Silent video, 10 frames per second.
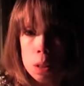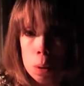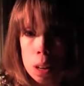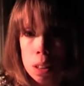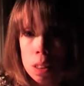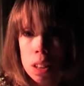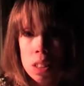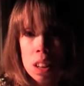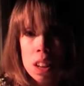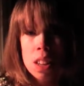when these
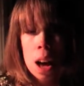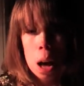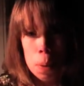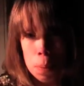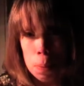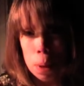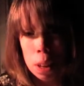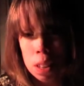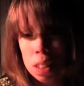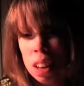things happen
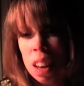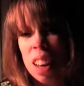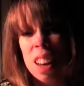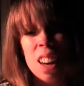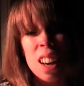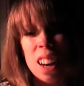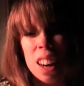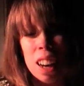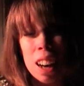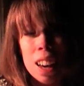because
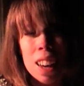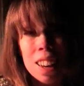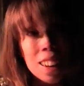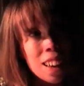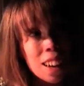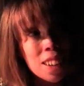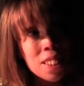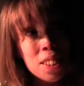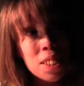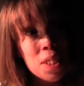I, I
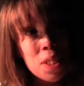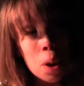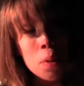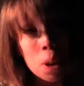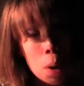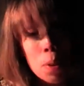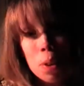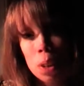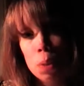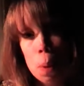don't come
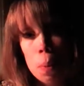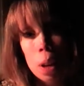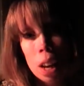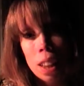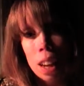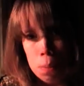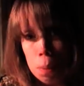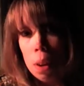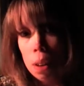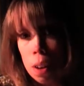across people like that in
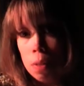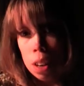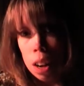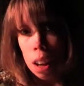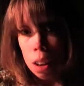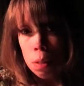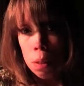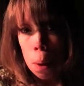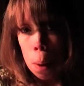my everyday life.